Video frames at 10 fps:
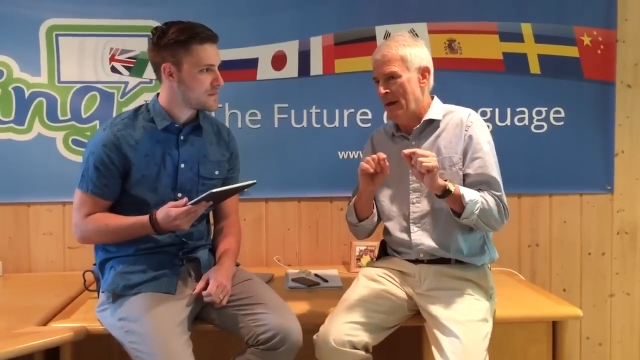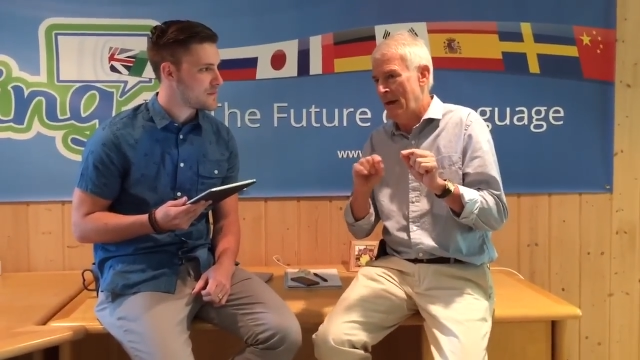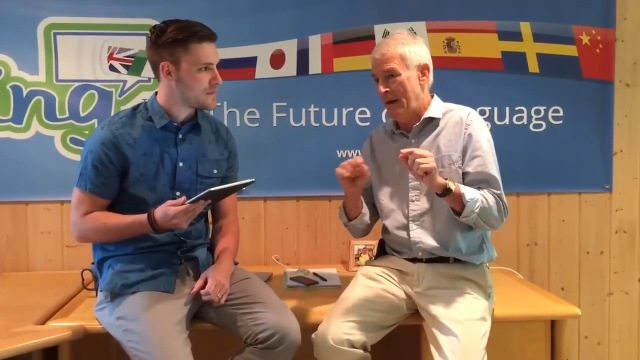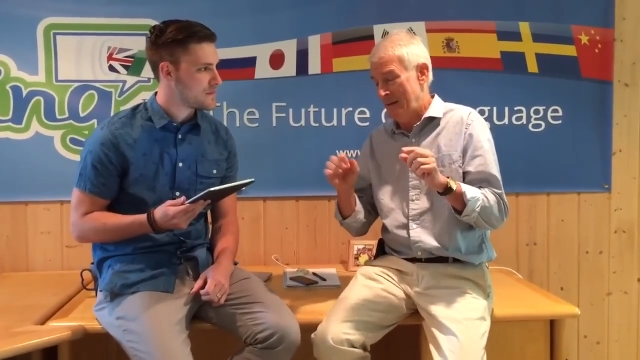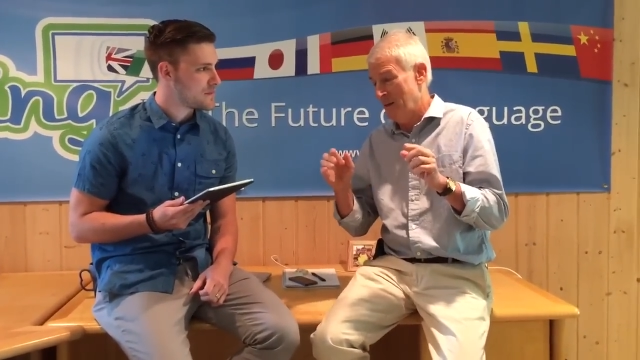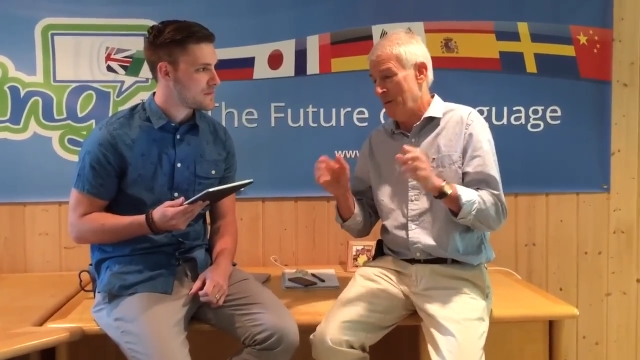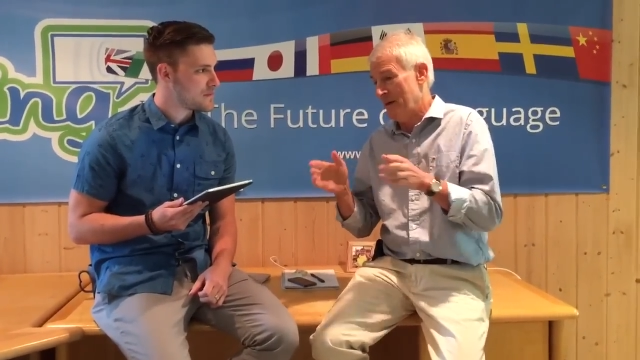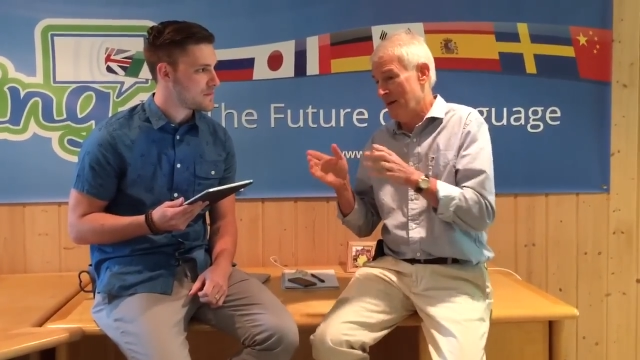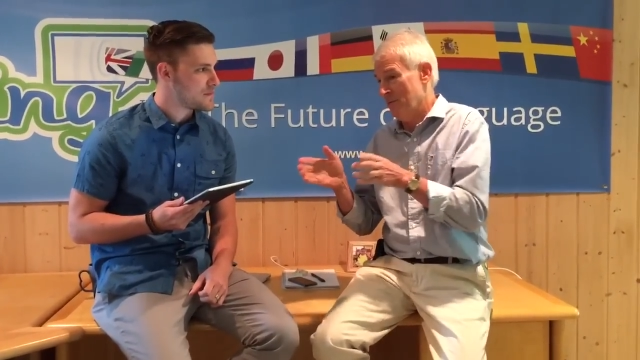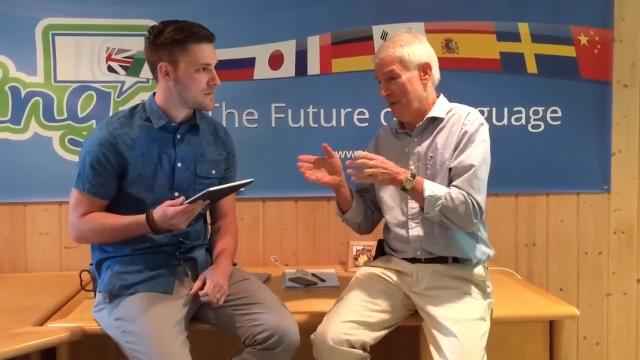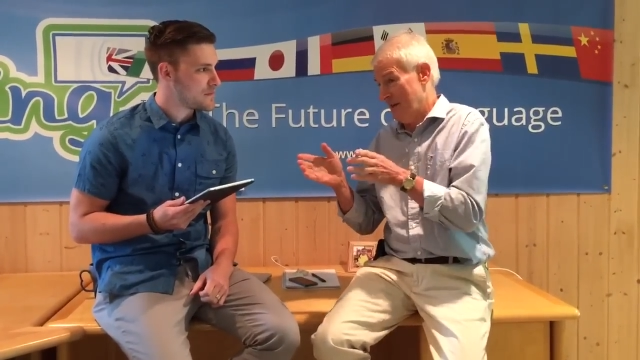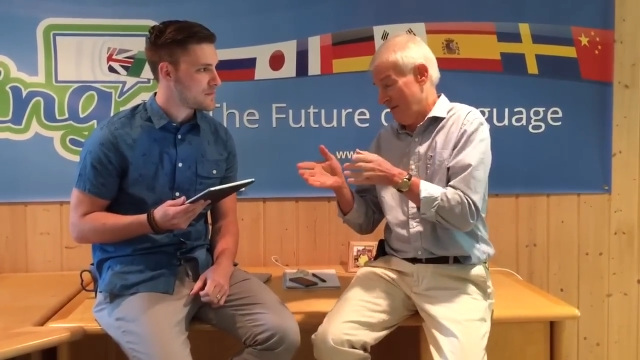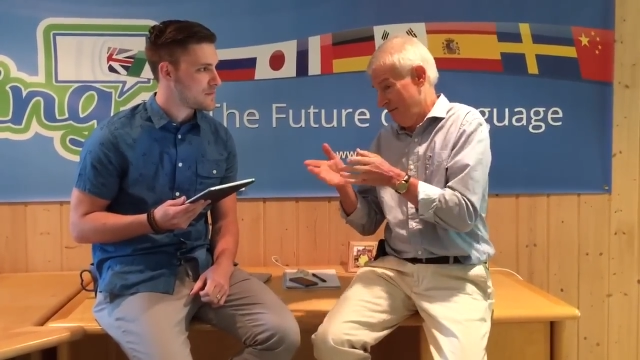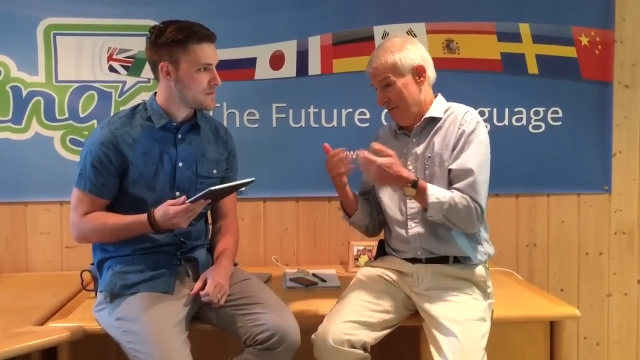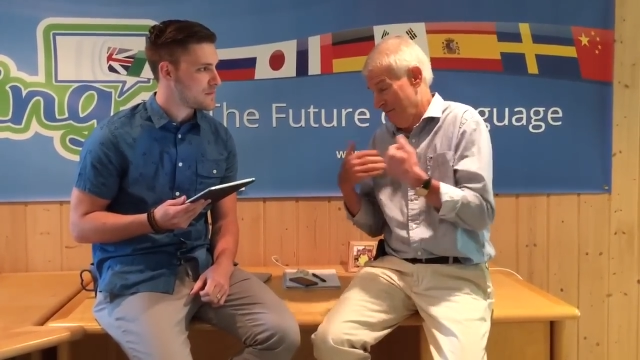Speaker 1: and typically with
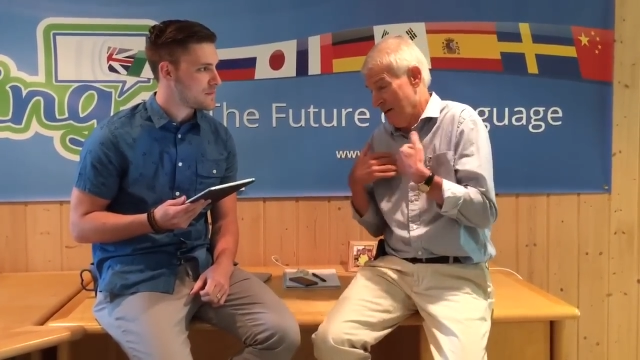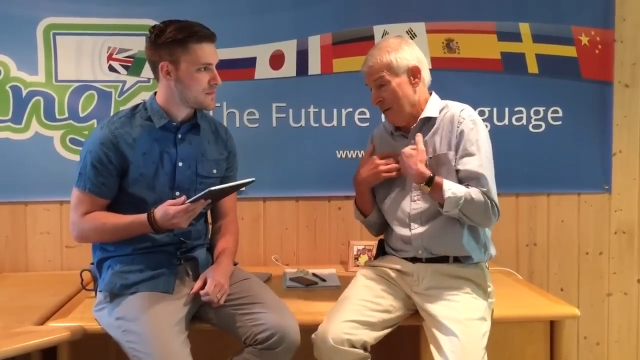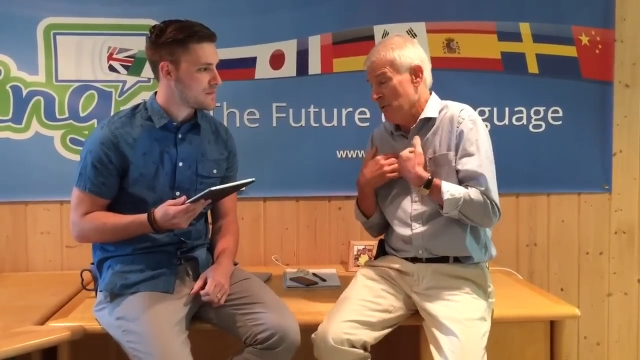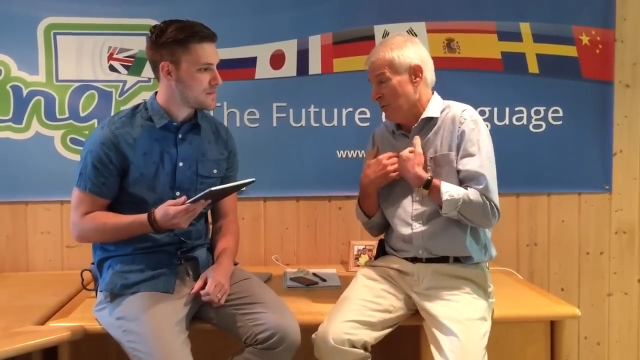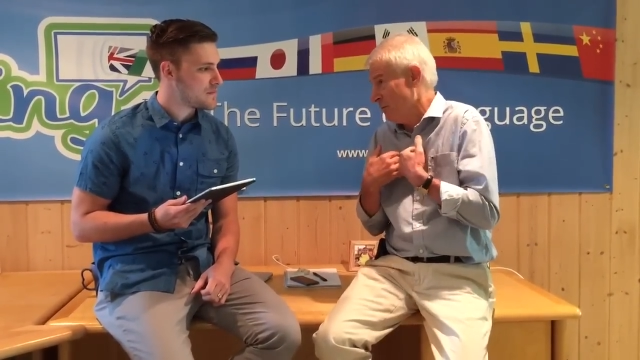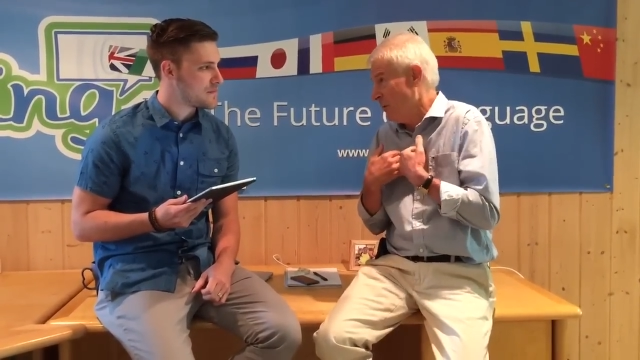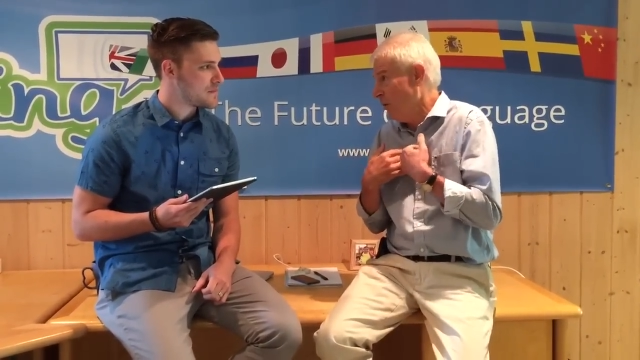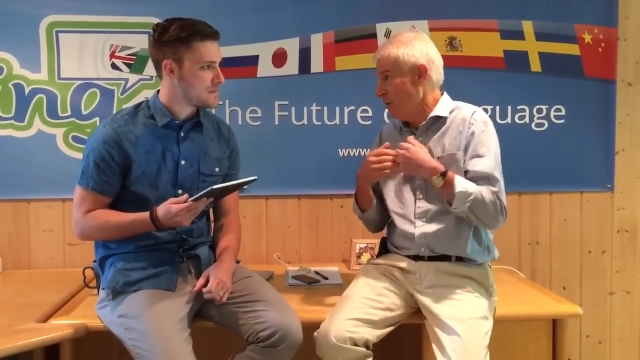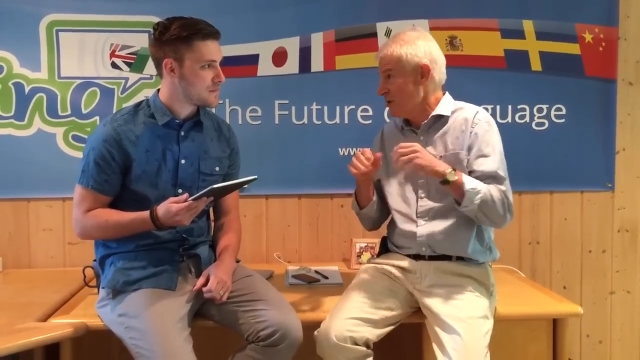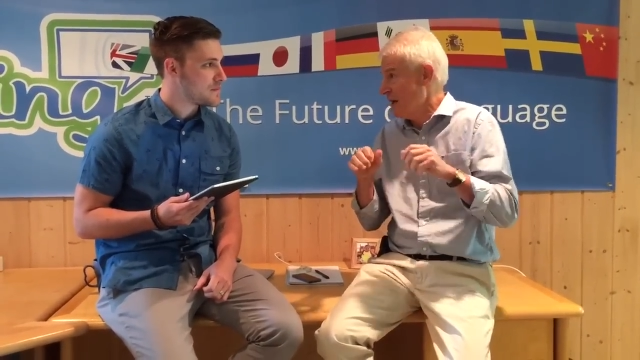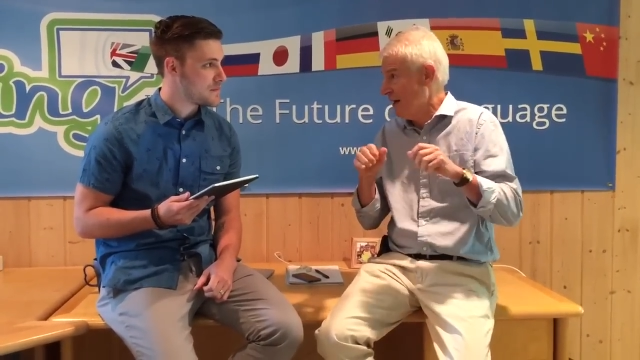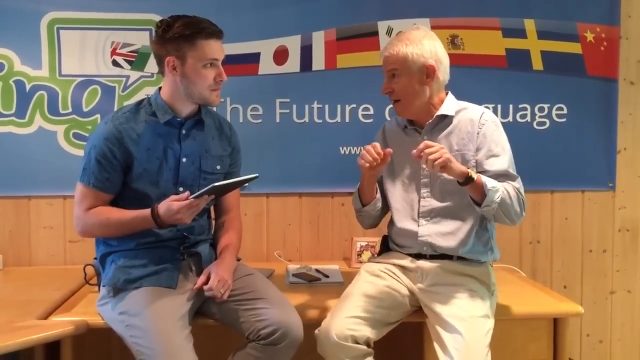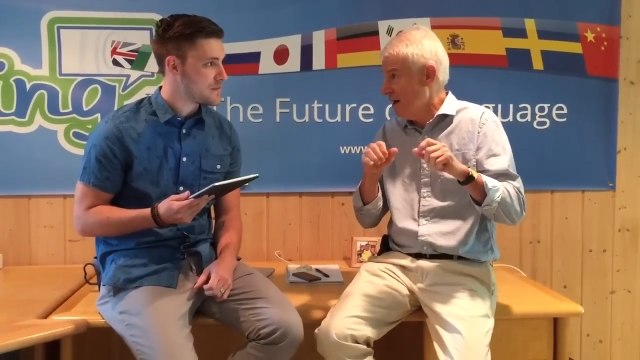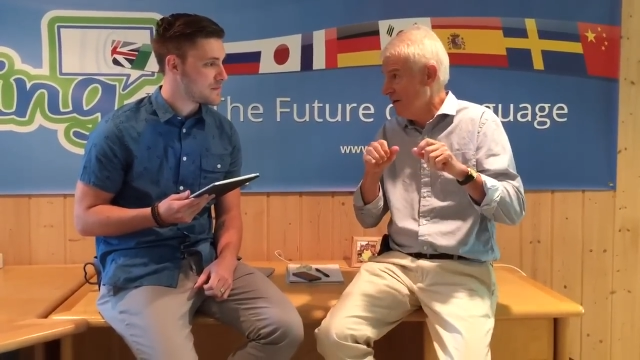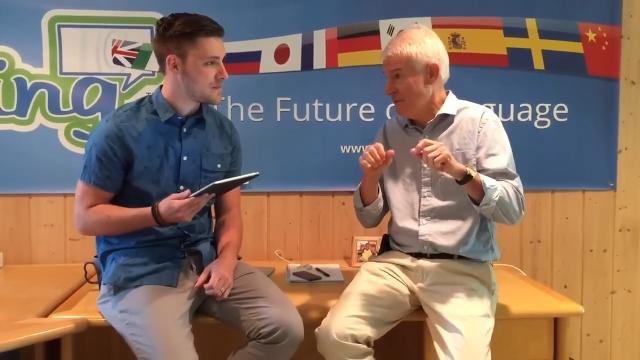like what I'm doing with Polish,
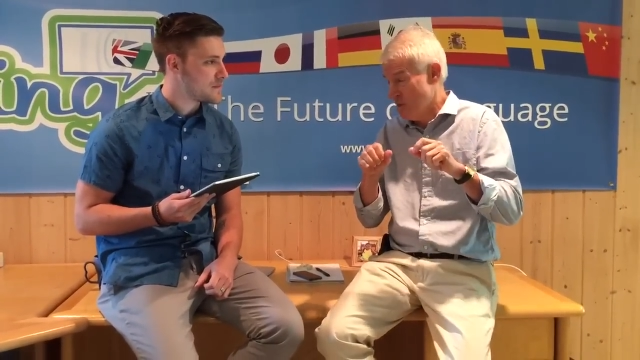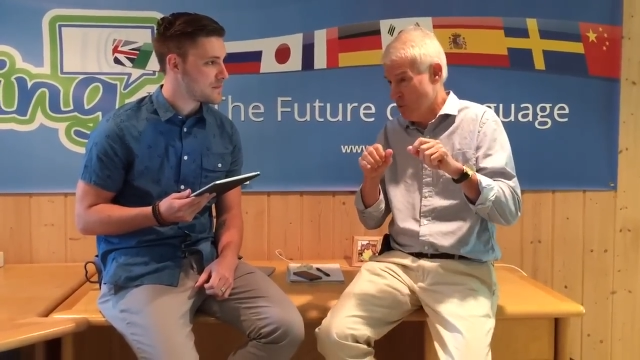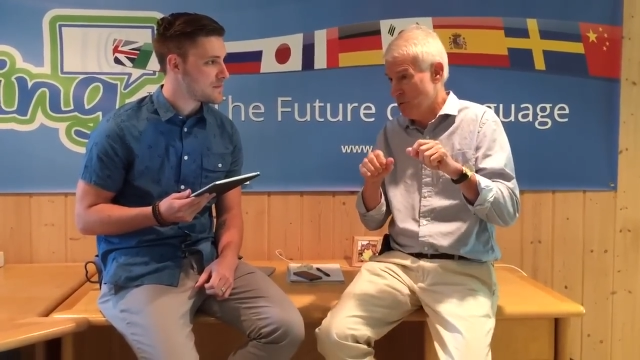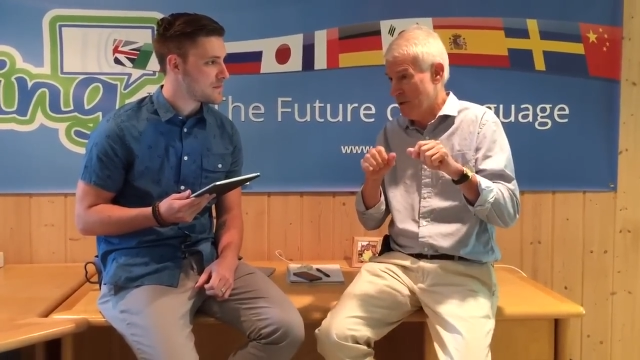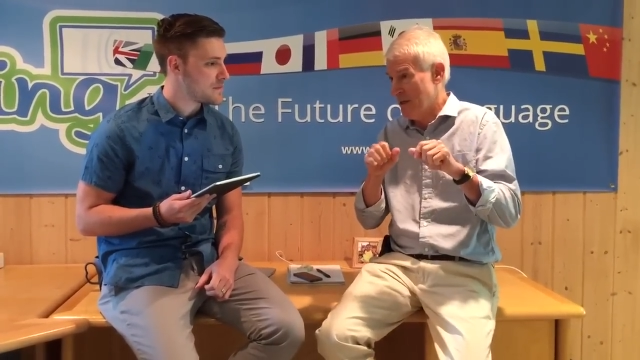I'll often use